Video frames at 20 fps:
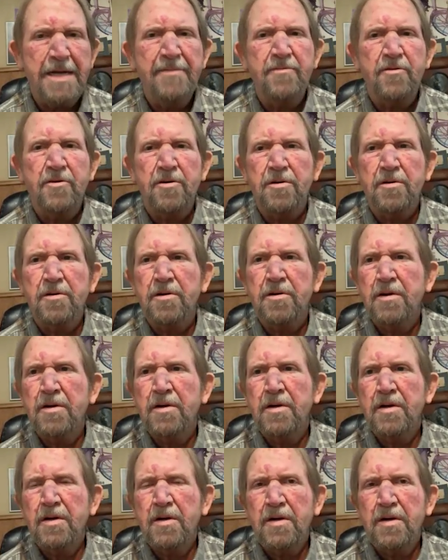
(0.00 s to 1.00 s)
ever
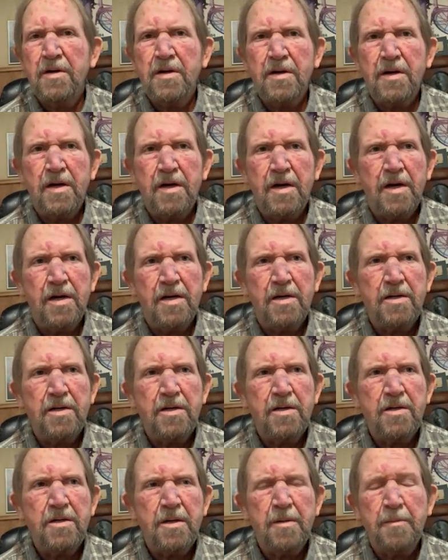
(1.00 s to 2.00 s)

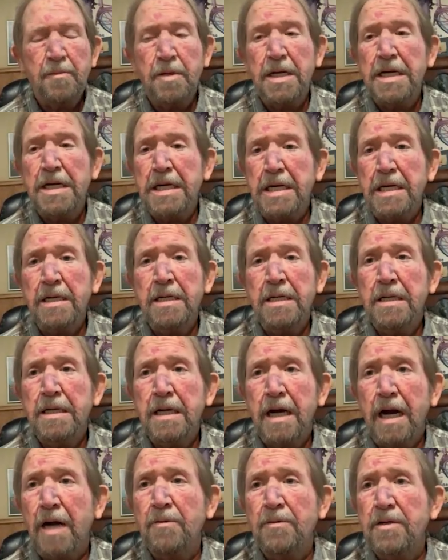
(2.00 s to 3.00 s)
complaining.
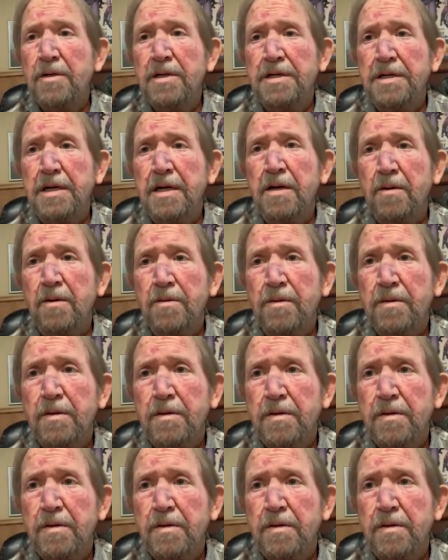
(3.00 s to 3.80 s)
I really don't.